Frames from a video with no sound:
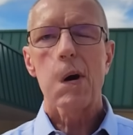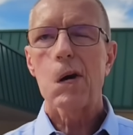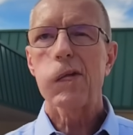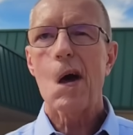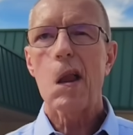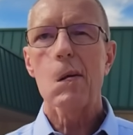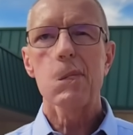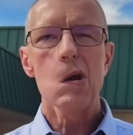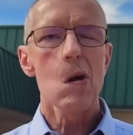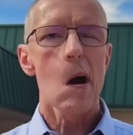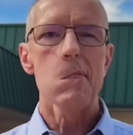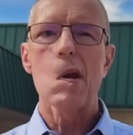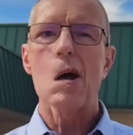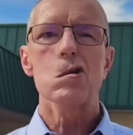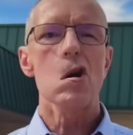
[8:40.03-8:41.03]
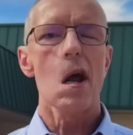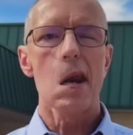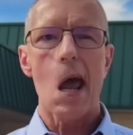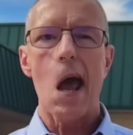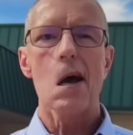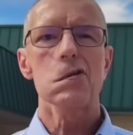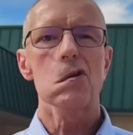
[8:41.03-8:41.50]
Bartholomew. I'm not trying
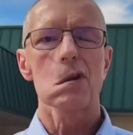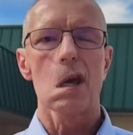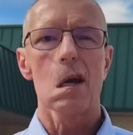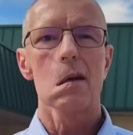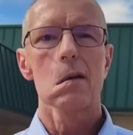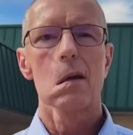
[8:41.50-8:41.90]
to hassle you.